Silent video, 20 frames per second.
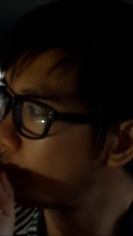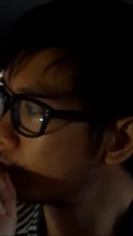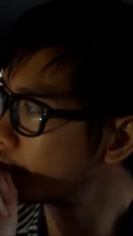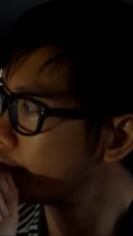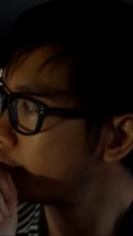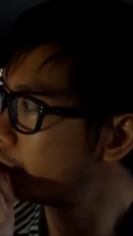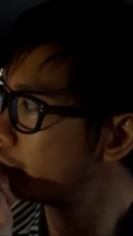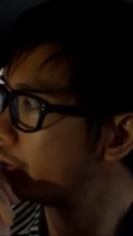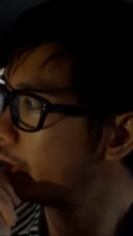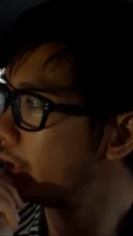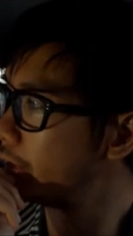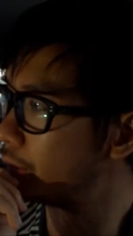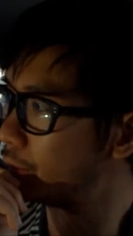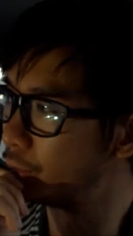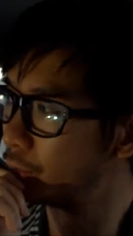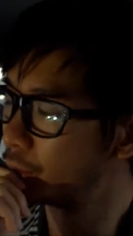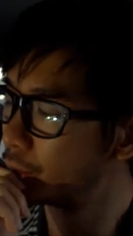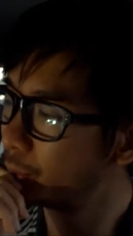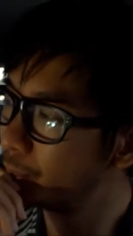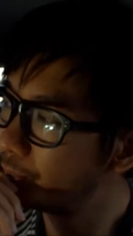watch those
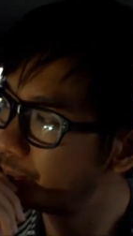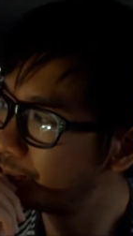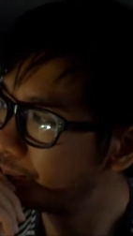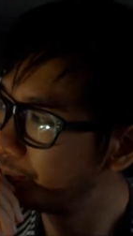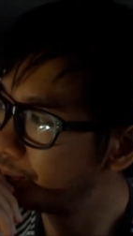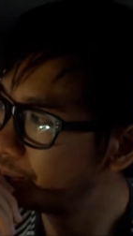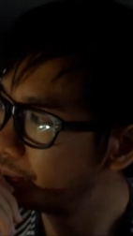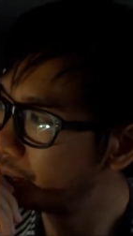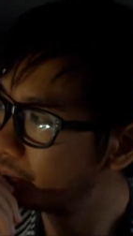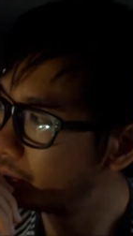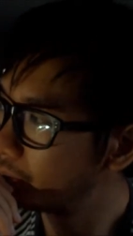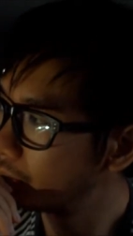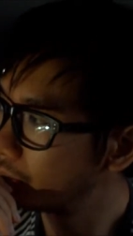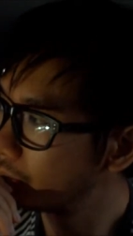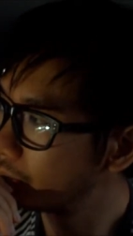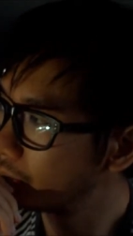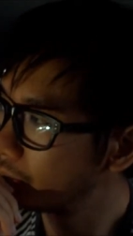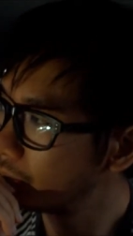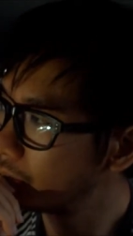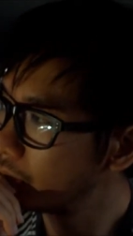videos,
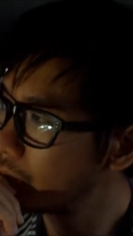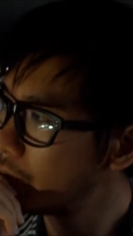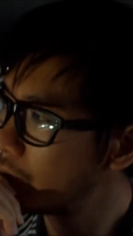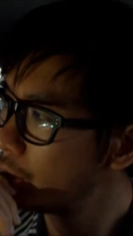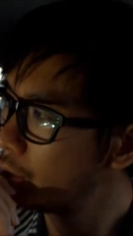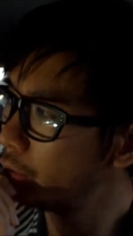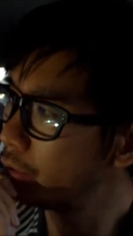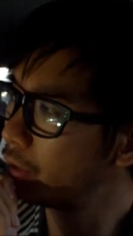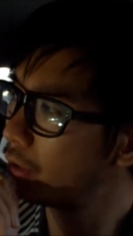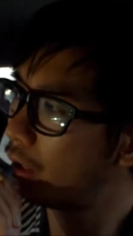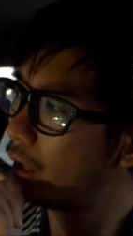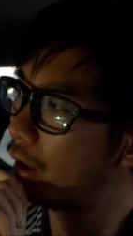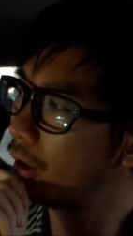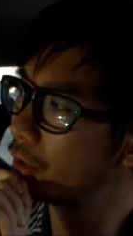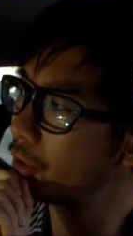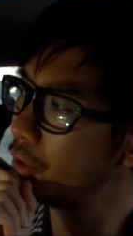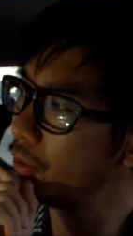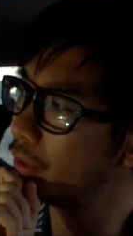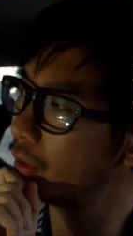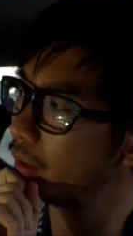you could
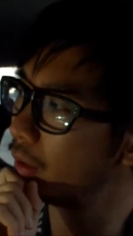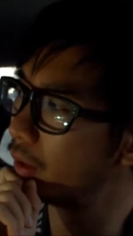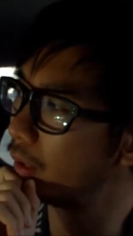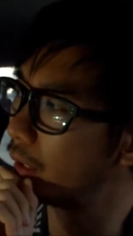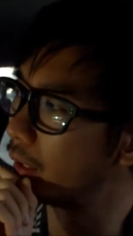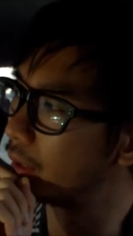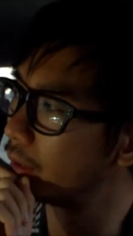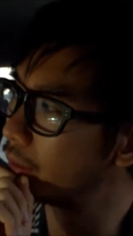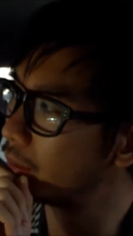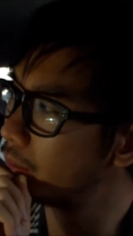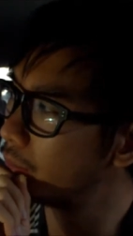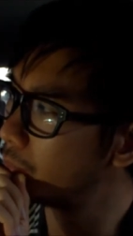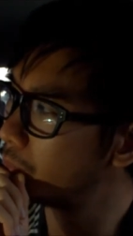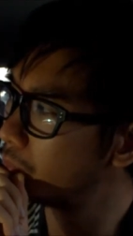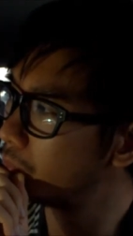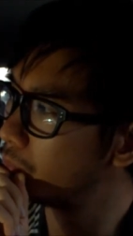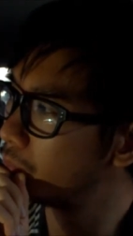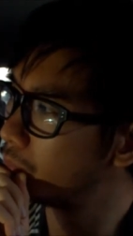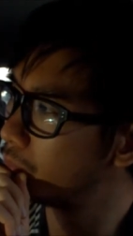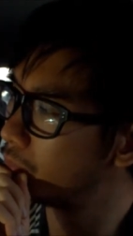argue that like
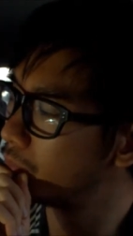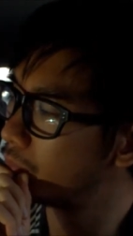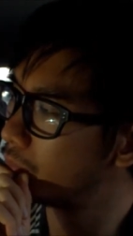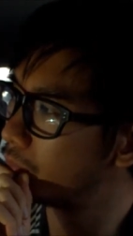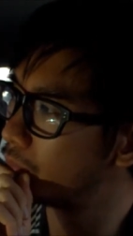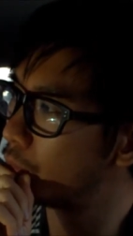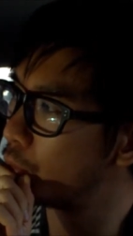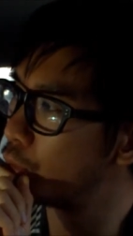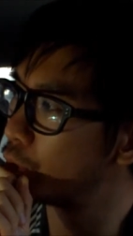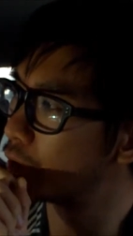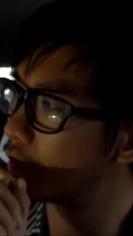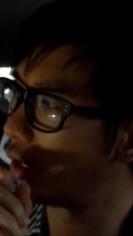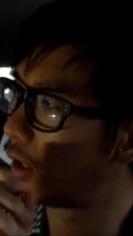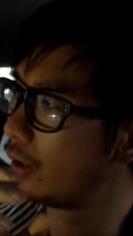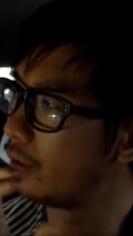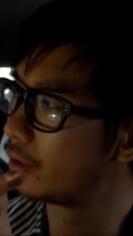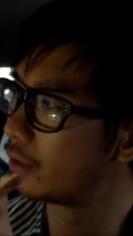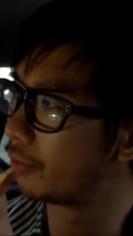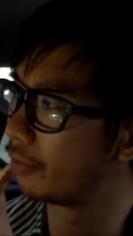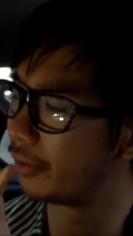those
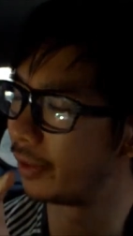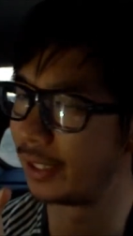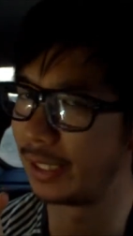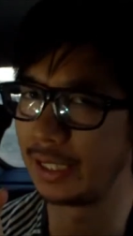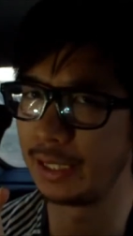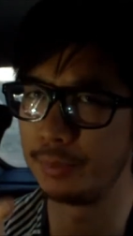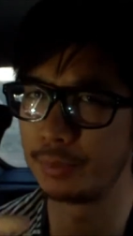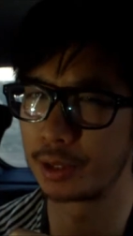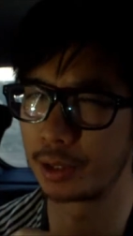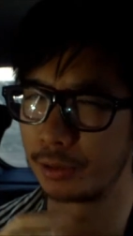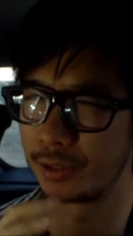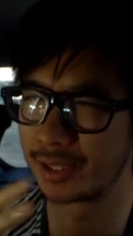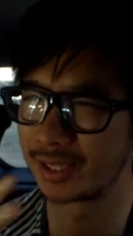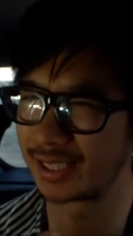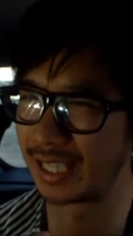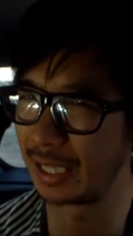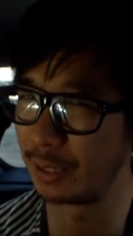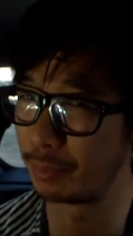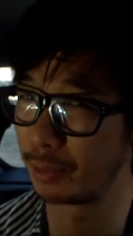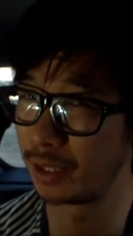kinds of themes are
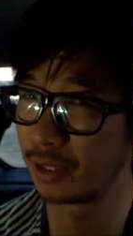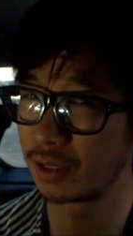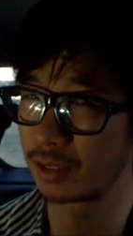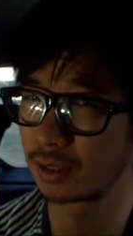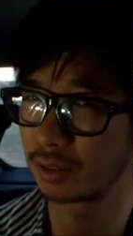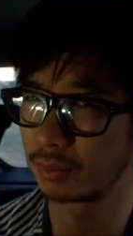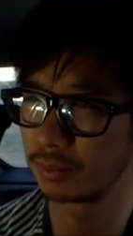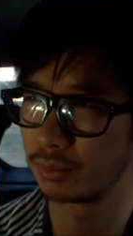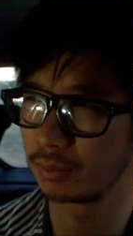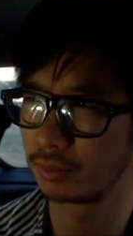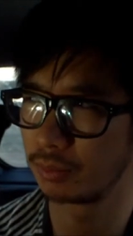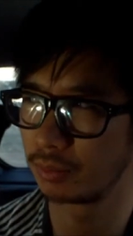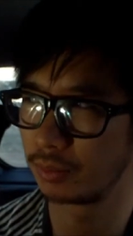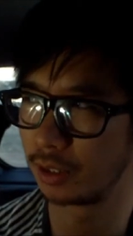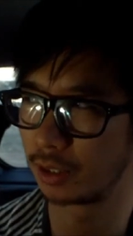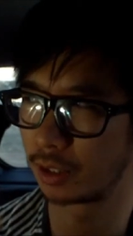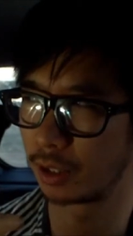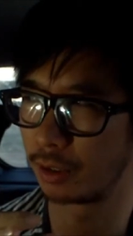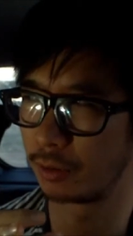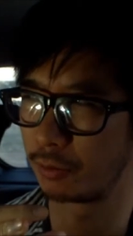escapist.
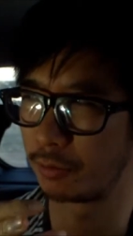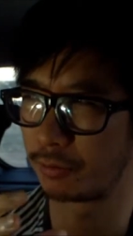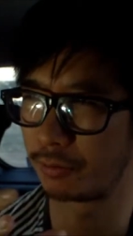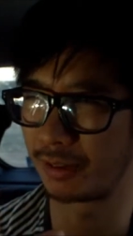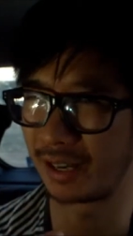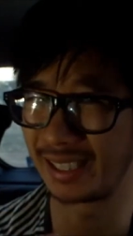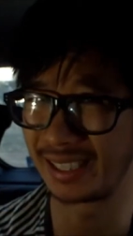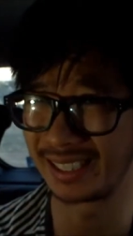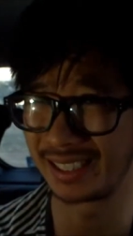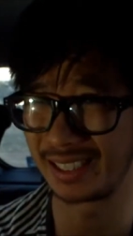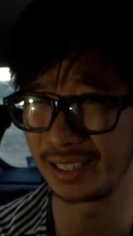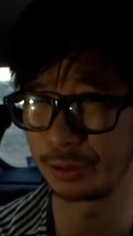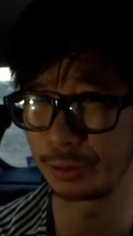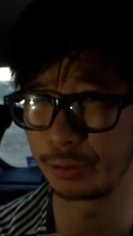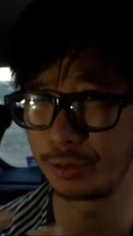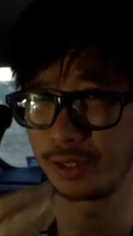They're kind of fantasy